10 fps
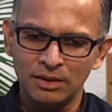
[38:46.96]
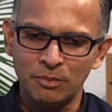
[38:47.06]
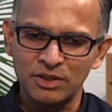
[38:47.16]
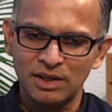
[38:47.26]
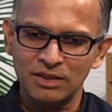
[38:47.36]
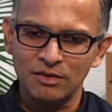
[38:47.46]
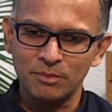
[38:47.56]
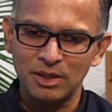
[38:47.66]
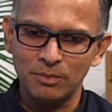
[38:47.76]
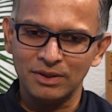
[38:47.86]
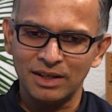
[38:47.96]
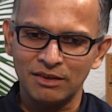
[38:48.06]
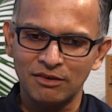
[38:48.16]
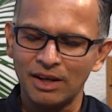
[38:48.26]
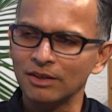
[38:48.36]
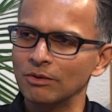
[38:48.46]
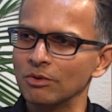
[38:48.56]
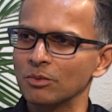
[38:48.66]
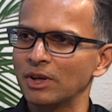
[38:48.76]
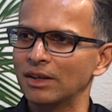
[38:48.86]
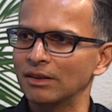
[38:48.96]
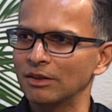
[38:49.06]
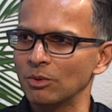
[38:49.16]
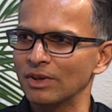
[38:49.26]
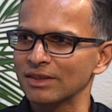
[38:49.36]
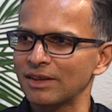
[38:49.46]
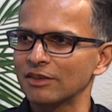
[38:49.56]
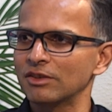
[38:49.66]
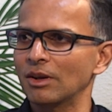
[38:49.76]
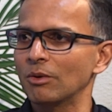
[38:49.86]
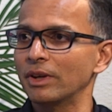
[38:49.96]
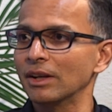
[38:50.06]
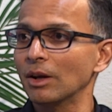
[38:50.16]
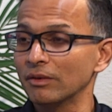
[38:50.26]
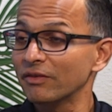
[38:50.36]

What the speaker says: percentage of people that are trying to lose weight in the U.S. is actually now going down.